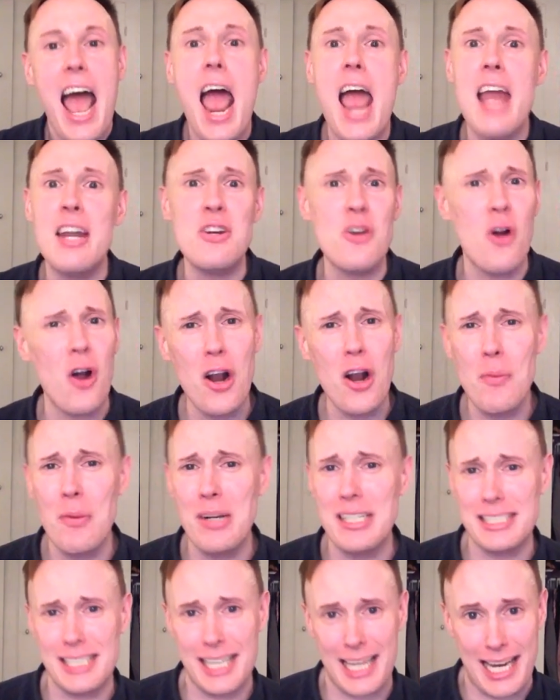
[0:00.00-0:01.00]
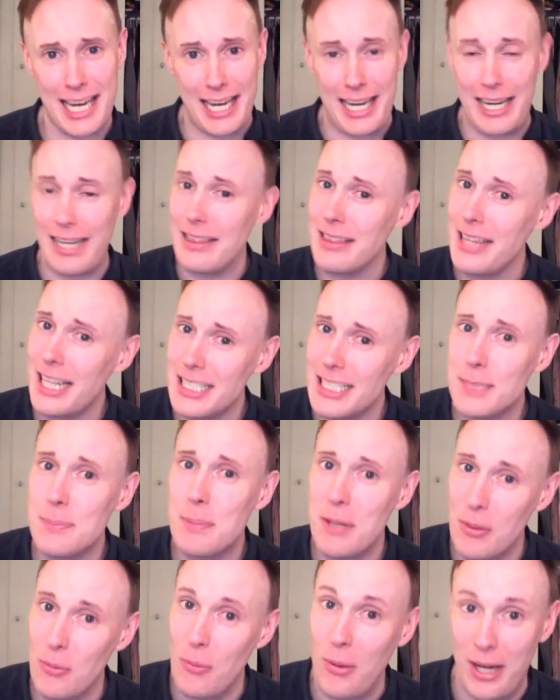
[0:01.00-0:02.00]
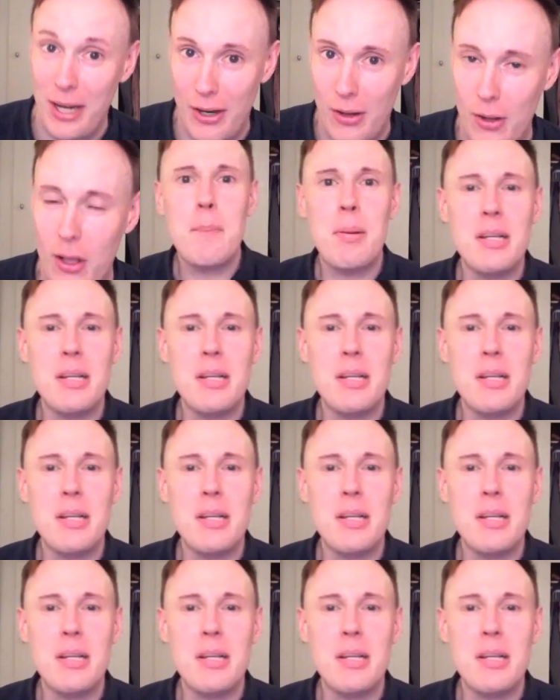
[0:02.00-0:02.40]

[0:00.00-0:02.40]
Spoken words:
And nor was he, let's be real.